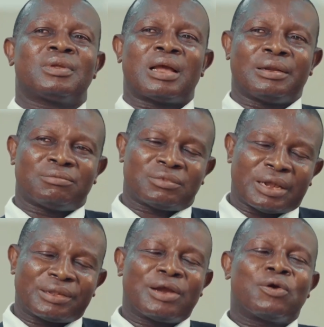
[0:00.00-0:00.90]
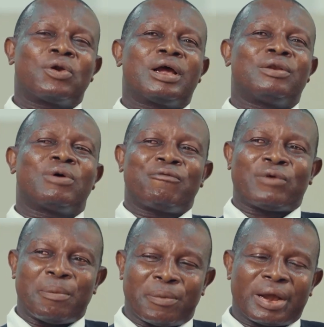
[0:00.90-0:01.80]
And I thank God that the wife
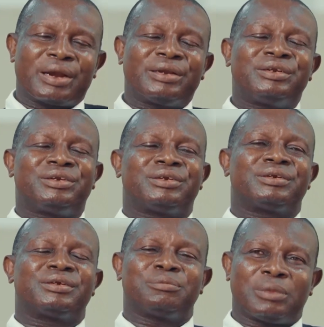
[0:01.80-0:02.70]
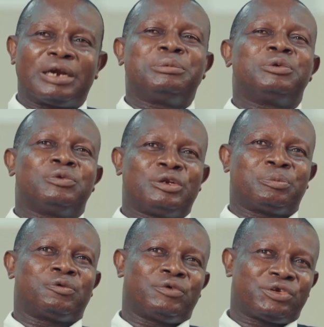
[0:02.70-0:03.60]
I married, he married me with the
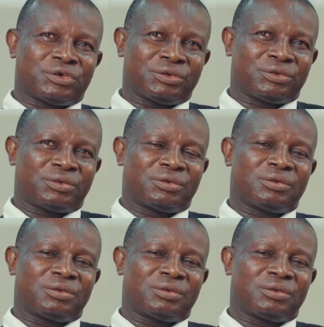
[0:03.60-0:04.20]
professions.